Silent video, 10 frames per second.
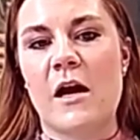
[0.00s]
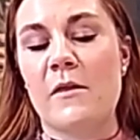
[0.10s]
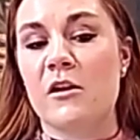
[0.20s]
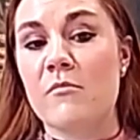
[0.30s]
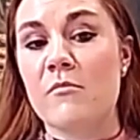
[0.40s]
and the
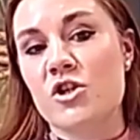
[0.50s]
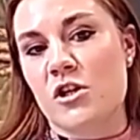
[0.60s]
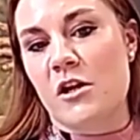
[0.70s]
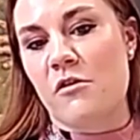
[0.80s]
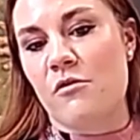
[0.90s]

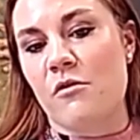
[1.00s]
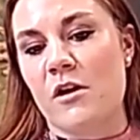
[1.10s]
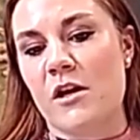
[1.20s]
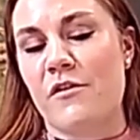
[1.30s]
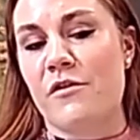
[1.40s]
commissioning
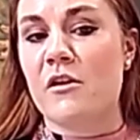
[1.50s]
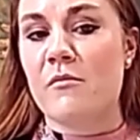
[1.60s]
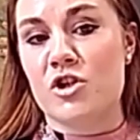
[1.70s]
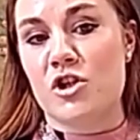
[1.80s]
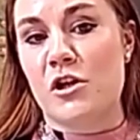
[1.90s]
authority, and then the
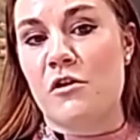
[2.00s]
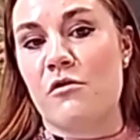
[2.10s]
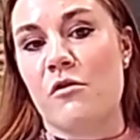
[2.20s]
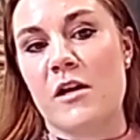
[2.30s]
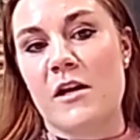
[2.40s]
commissioning
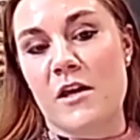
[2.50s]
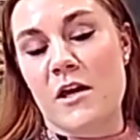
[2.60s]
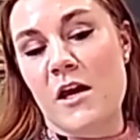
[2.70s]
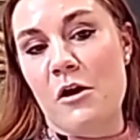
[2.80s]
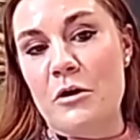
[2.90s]
authority and the
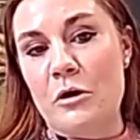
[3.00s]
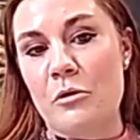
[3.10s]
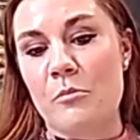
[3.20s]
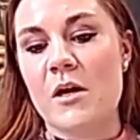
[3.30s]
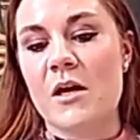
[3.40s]
care
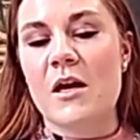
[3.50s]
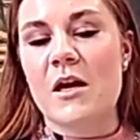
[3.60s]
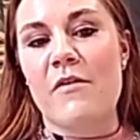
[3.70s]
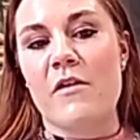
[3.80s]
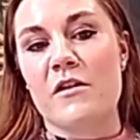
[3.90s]
home,
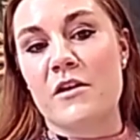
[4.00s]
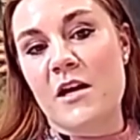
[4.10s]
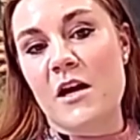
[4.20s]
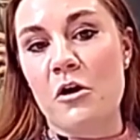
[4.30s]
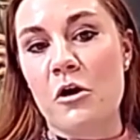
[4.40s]
and then the
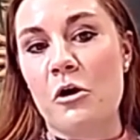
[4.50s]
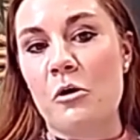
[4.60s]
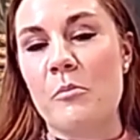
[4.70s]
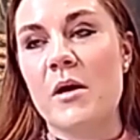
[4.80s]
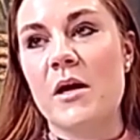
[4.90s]
care
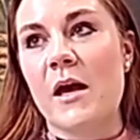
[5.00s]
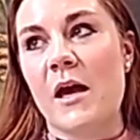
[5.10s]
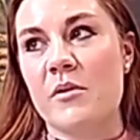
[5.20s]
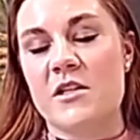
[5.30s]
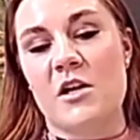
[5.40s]
home and
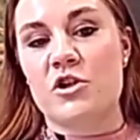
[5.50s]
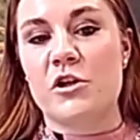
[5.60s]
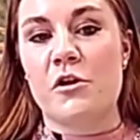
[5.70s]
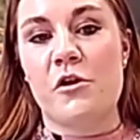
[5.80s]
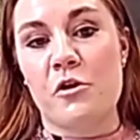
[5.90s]
potentially
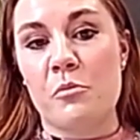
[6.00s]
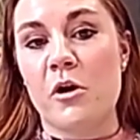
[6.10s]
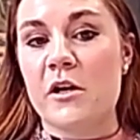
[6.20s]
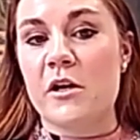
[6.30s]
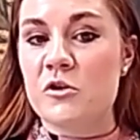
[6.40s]
the third
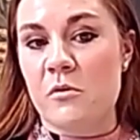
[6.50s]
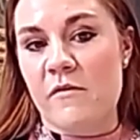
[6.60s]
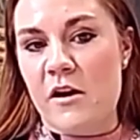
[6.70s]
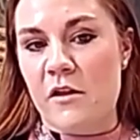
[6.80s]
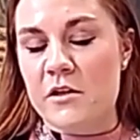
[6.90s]
party who's
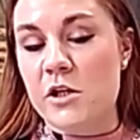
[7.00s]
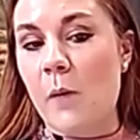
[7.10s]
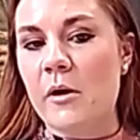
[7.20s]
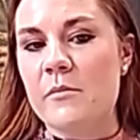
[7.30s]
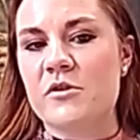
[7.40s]
providing the top
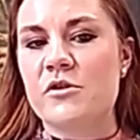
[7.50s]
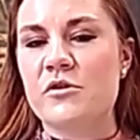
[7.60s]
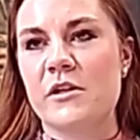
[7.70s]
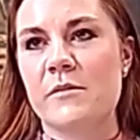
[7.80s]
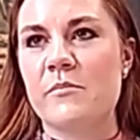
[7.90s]
up. So you
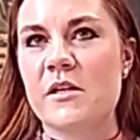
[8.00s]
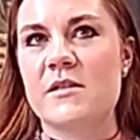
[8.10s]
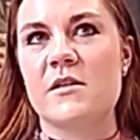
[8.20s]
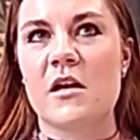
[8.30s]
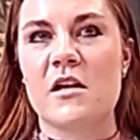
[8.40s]
could be
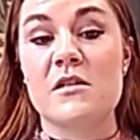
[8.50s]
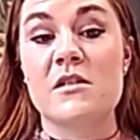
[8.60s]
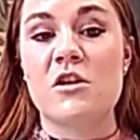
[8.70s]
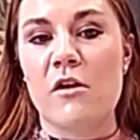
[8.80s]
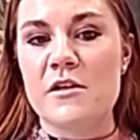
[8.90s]
stuck in a
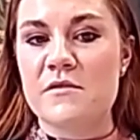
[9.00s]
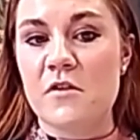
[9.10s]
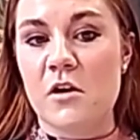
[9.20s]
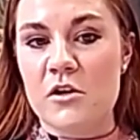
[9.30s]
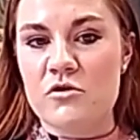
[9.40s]
series of
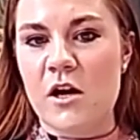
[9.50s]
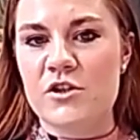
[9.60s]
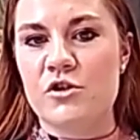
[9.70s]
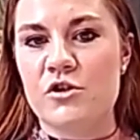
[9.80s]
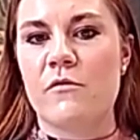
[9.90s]
contracts.
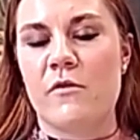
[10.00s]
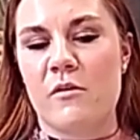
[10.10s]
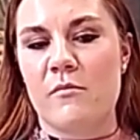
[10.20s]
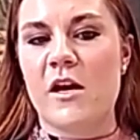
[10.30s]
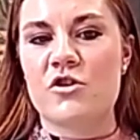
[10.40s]
You sort of want to
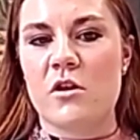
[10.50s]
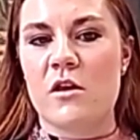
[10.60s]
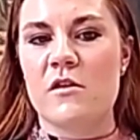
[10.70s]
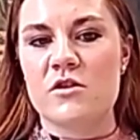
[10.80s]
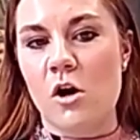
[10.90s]
make sure that
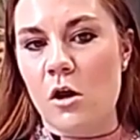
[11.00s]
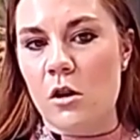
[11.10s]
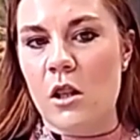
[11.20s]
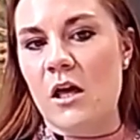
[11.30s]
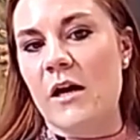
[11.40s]
these all
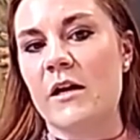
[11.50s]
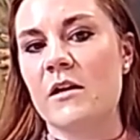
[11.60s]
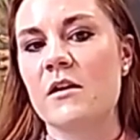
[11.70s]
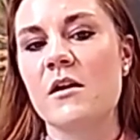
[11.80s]
align